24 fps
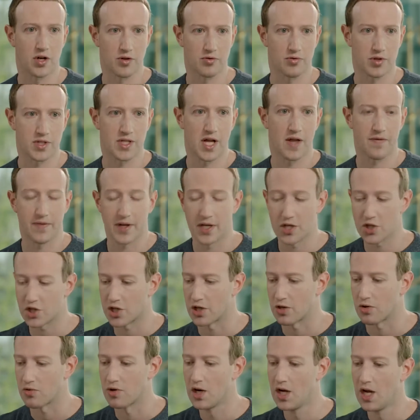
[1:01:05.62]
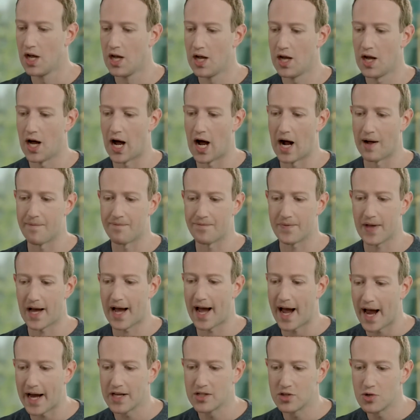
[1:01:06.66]
and understand the issue,
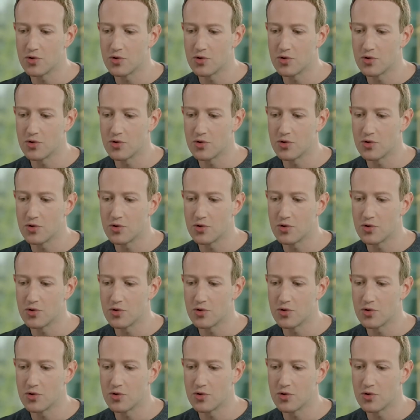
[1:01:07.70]
I